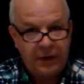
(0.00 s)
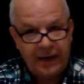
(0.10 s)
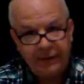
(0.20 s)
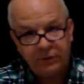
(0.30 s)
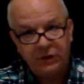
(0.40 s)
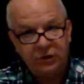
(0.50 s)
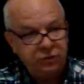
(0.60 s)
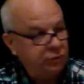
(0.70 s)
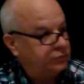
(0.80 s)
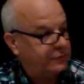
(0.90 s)
I am going to
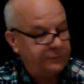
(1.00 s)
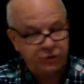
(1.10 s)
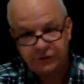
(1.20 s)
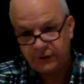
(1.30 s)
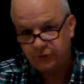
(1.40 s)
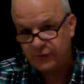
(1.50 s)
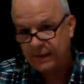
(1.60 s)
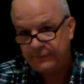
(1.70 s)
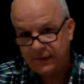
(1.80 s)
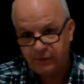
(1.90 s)
include scriptures on the
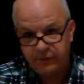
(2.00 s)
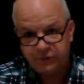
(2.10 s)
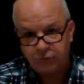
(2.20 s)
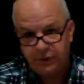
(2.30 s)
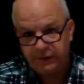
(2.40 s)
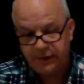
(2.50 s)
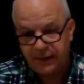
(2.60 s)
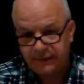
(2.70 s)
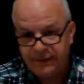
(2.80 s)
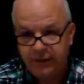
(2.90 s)
drop down on this one
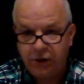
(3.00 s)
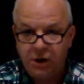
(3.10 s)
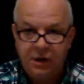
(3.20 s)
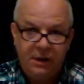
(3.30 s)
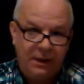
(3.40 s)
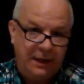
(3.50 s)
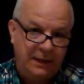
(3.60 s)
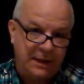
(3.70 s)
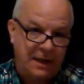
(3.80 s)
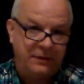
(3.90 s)
and on here
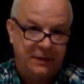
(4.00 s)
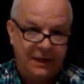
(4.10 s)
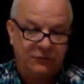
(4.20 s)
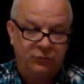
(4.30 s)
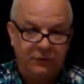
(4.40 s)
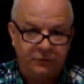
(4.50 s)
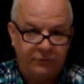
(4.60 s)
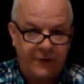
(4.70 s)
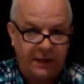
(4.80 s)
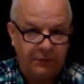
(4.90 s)
and on the next one
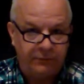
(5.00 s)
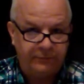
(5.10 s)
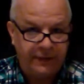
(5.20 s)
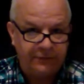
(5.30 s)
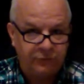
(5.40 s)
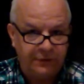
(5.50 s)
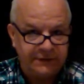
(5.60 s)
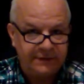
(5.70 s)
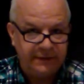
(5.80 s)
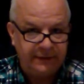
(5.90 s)
to follow. Thanks for
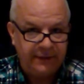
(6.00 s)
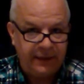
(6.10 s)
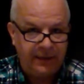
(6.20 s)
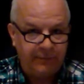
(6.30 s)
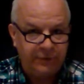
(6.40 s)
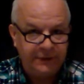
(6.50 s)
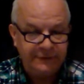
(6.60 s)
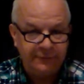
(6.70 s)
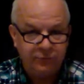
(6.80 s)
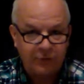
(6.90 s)
listening and
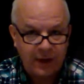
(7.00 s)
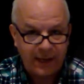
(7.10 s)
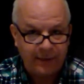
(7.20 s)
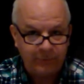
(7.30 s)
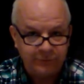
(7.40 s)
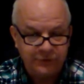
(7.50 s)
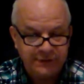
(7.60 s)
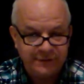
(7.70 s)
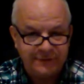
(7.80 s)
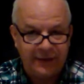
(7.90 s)
please subscribe. In
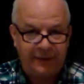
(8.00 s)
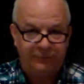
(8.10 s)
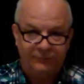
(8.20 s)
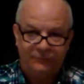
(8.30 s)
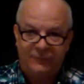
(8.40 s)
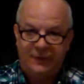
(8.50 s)
Jesus' name,